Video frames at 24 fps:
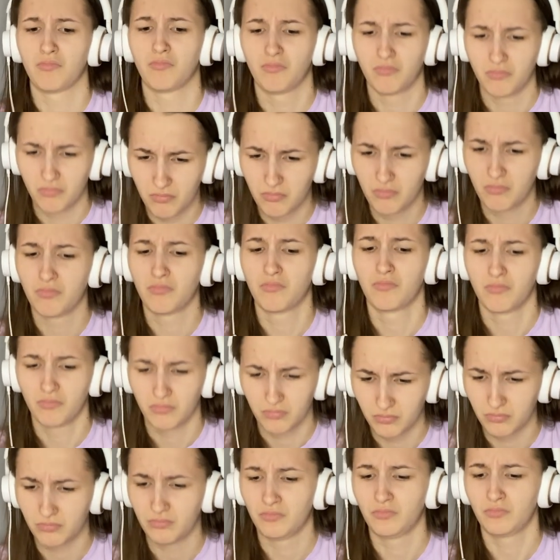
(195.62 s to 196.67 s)
Better to surrender
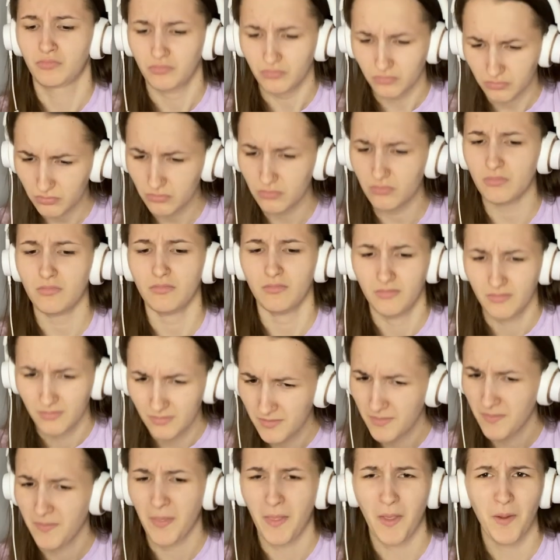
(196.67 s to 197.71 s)
to
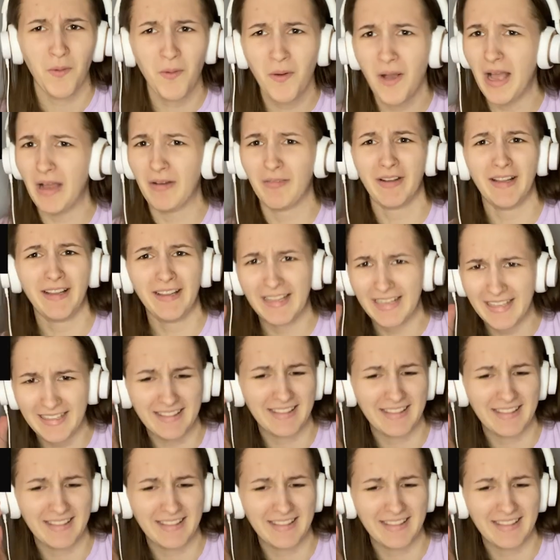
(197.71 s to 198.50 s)
Anubis Reign.